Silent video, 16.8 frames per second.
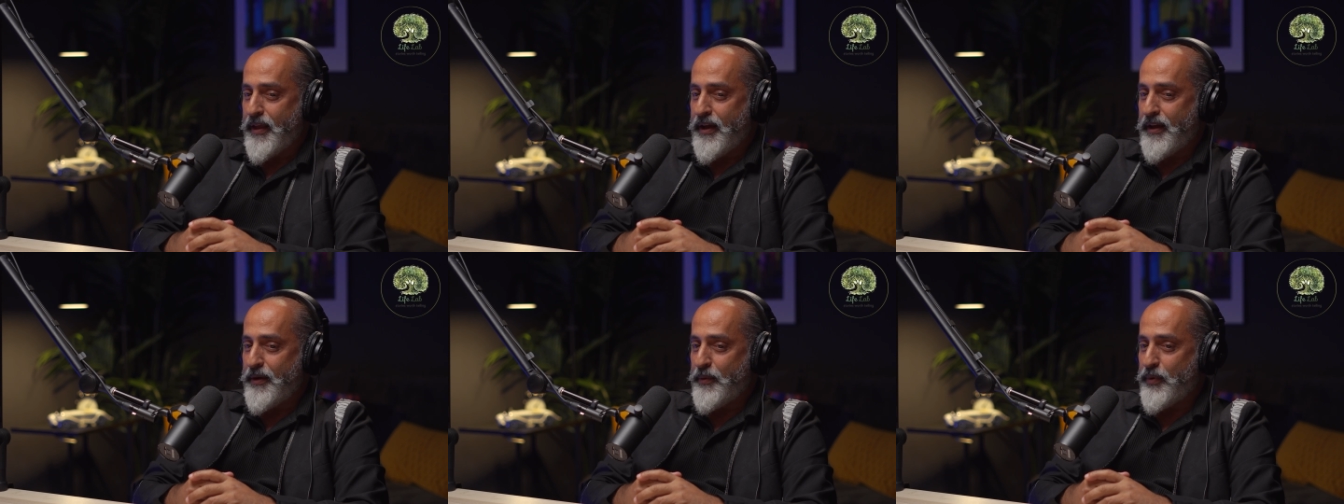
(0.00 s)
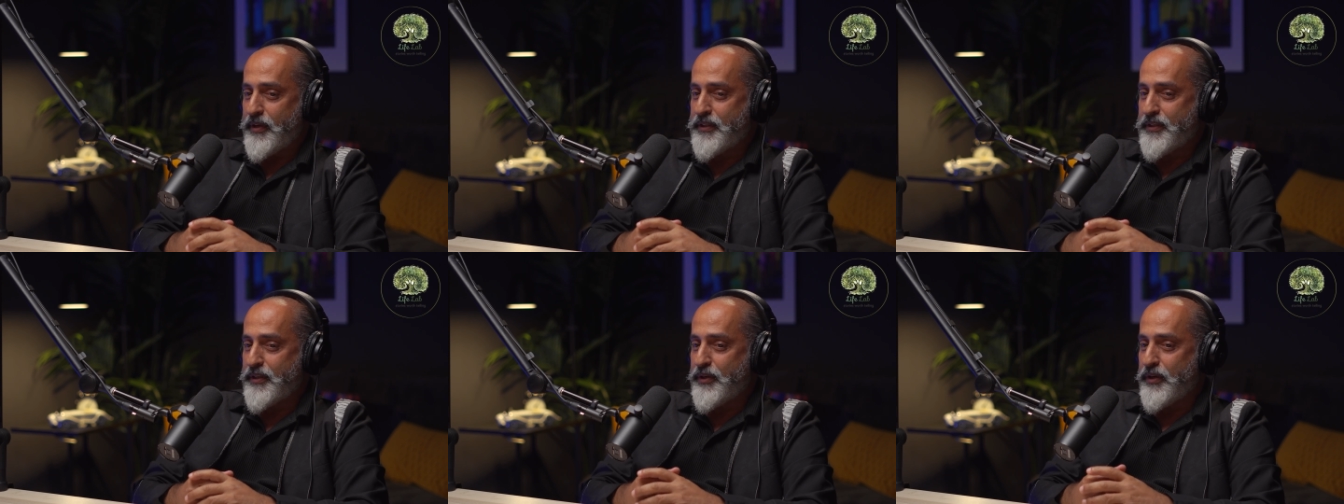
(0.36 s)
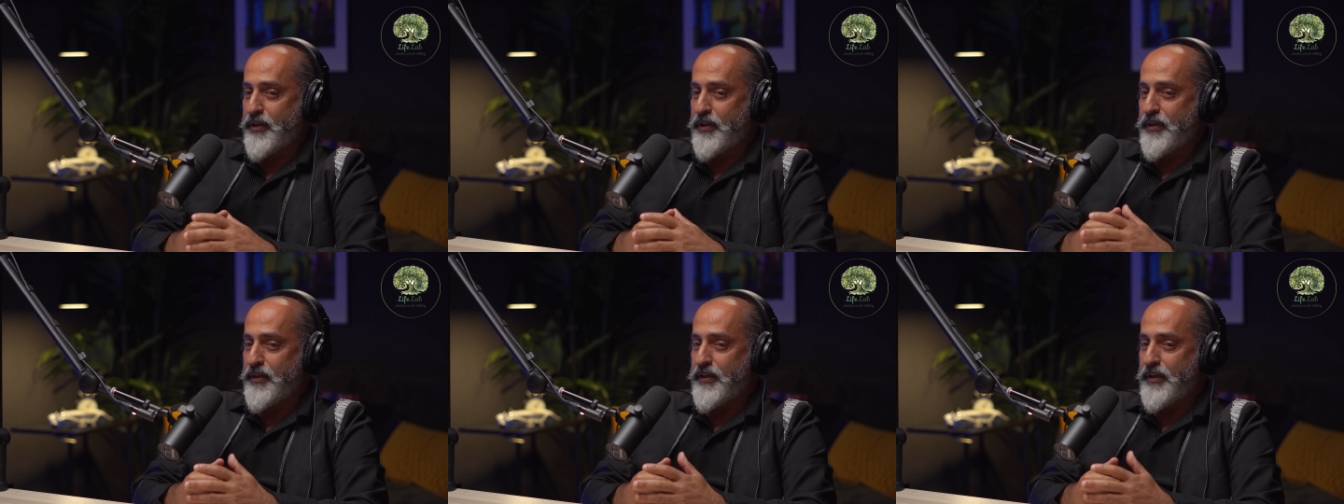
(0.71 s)
I was
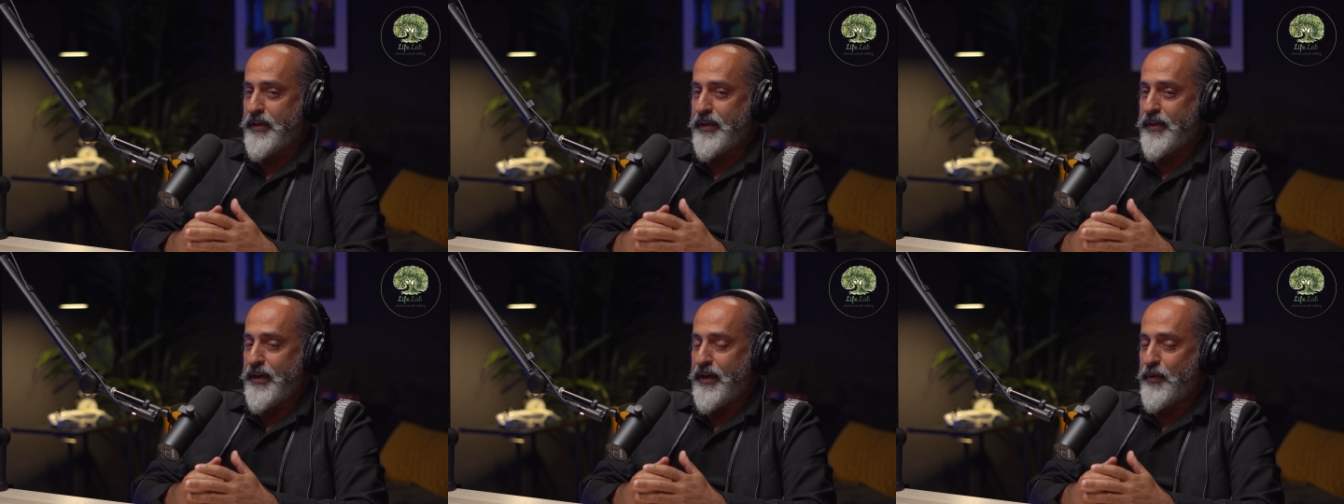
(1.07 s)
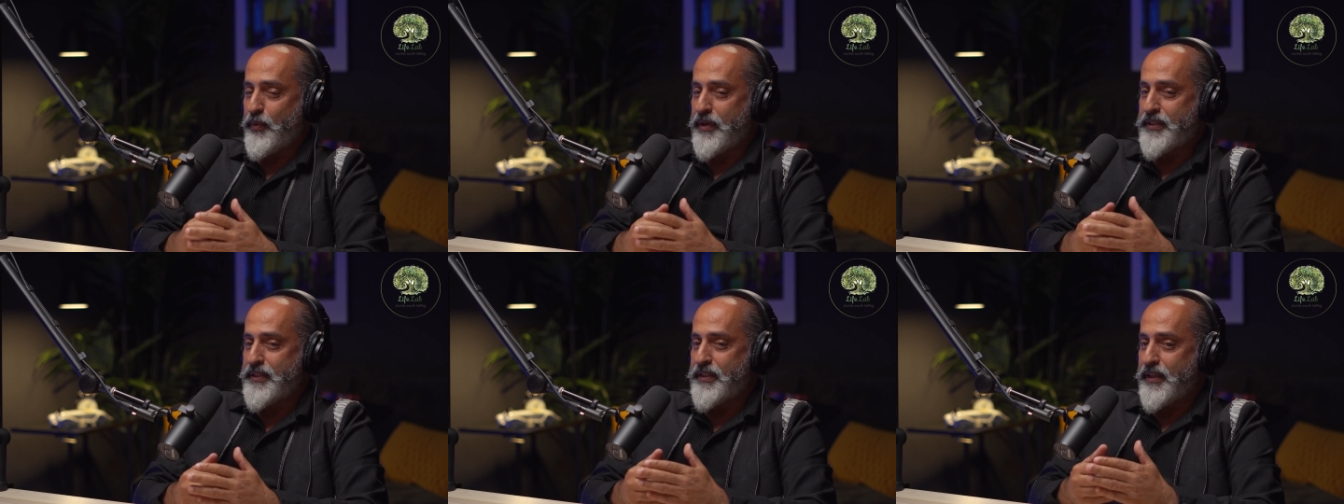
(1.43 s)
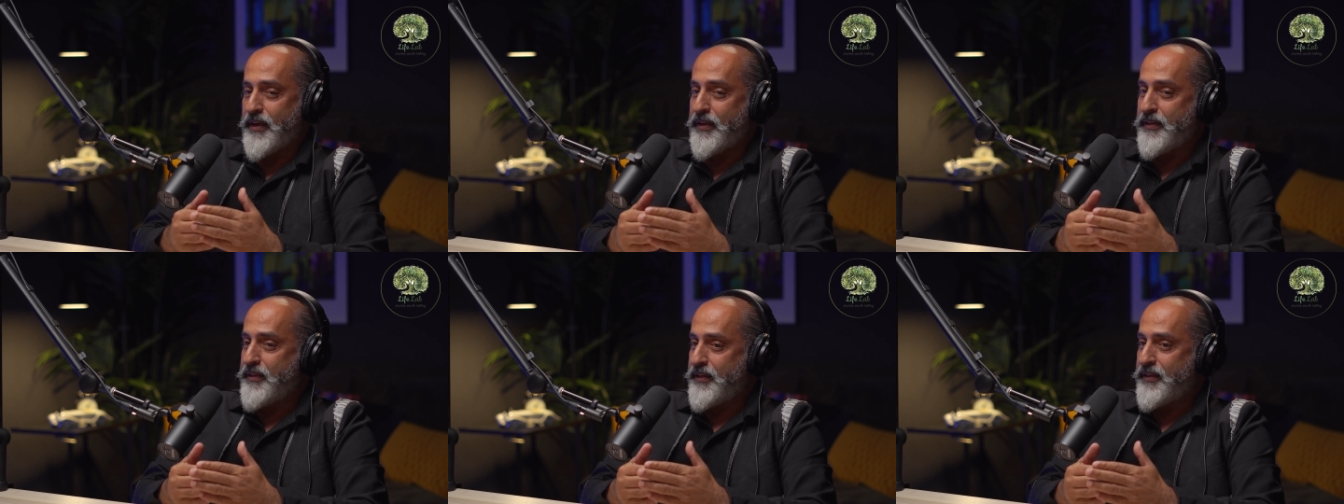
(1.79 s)
uh, like I was
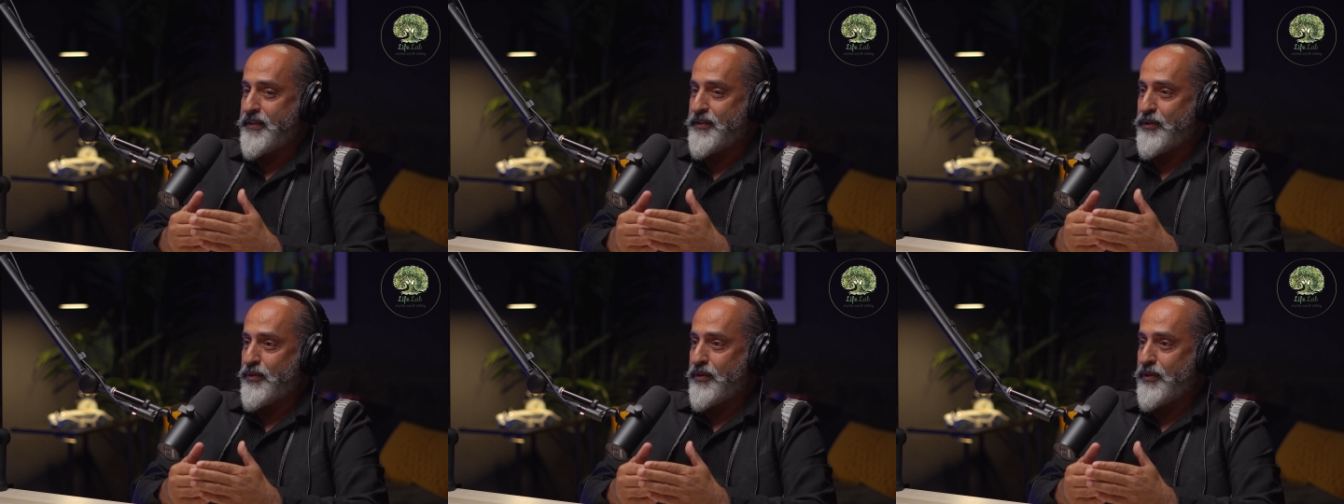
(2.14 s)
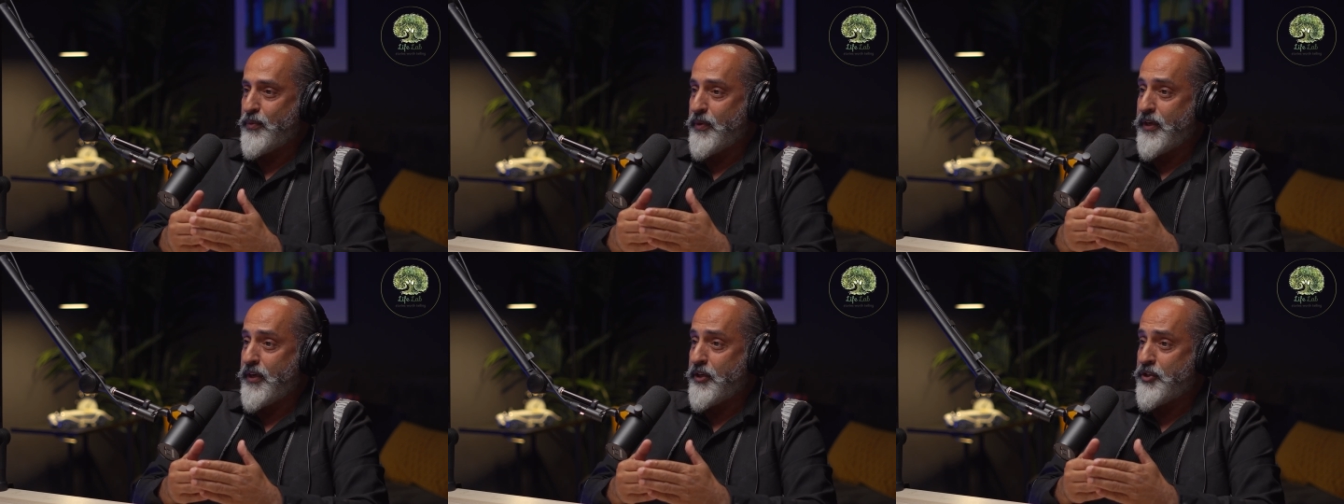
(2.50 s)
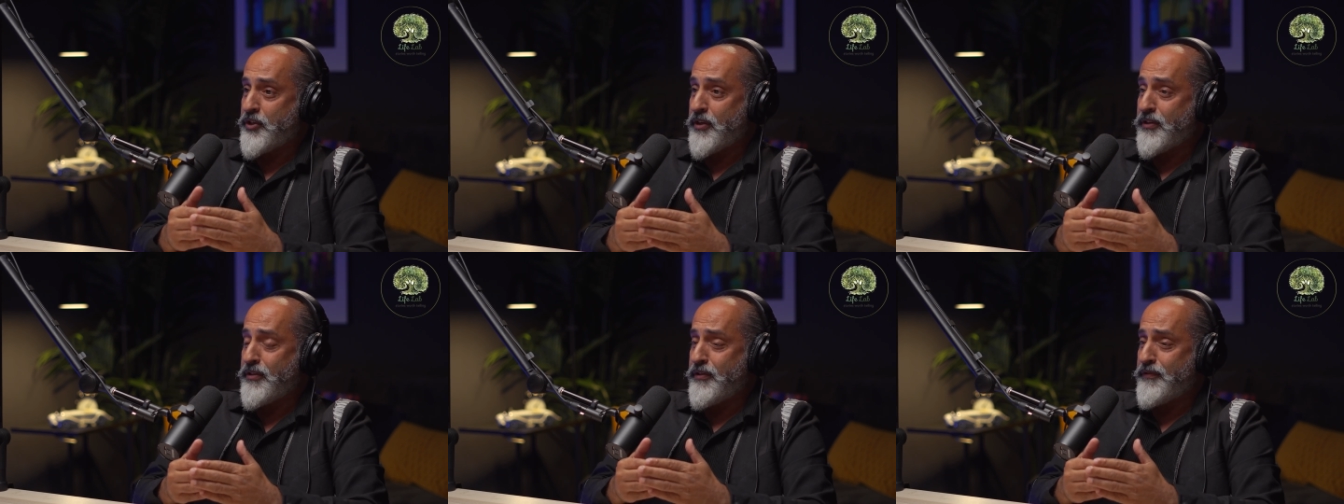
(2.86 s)
nine years old when I
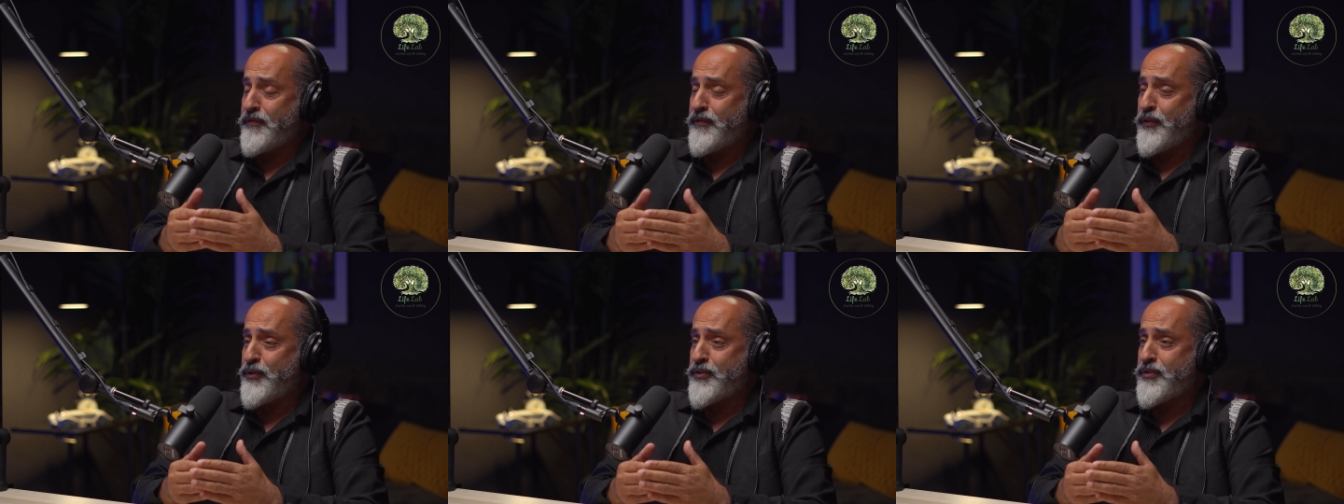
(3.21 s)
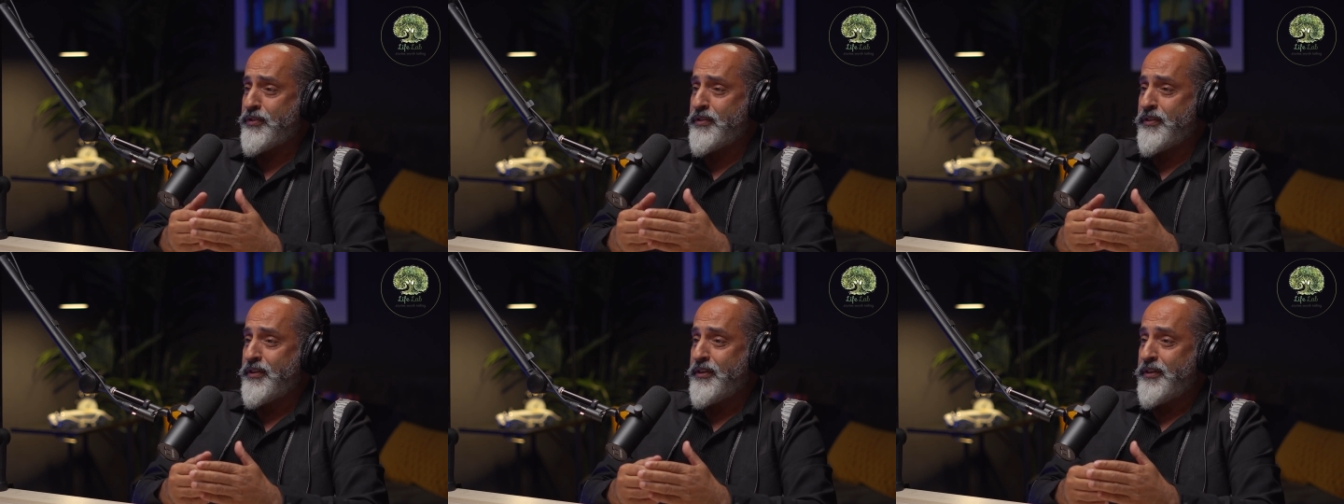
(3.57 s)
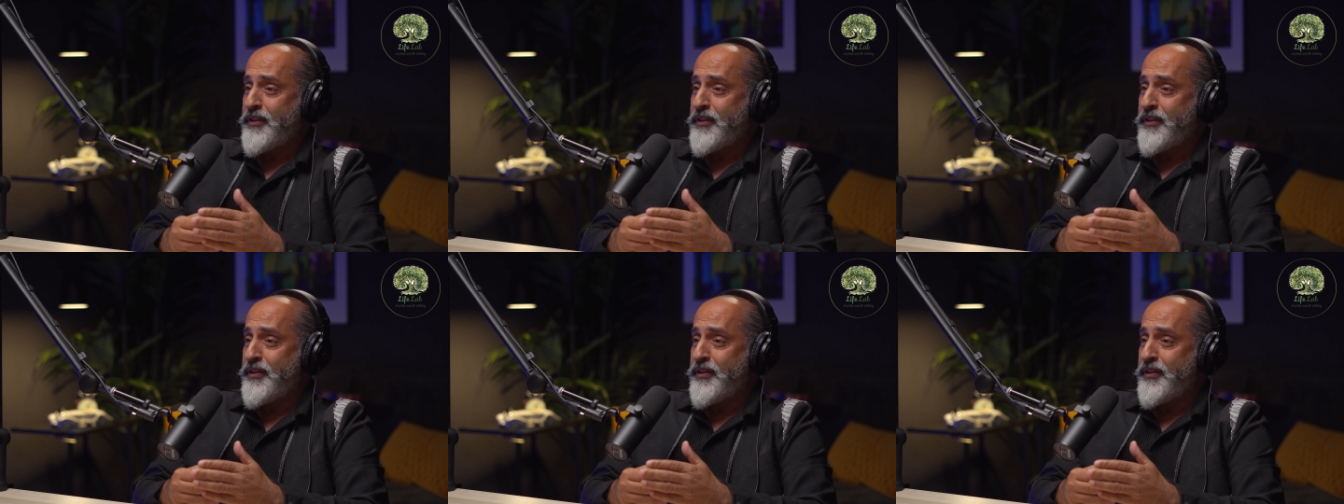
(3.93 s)
shot the first